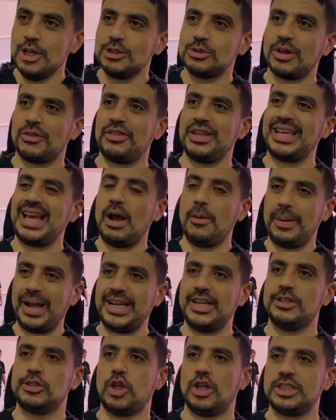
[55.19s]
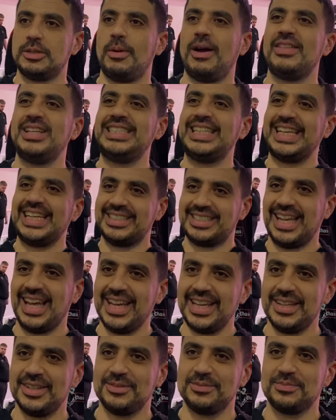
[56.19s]
So I think Albanians like to buy their tickets
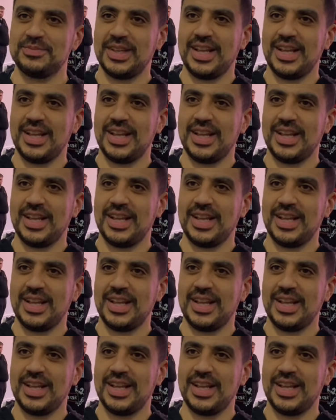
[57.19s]
late.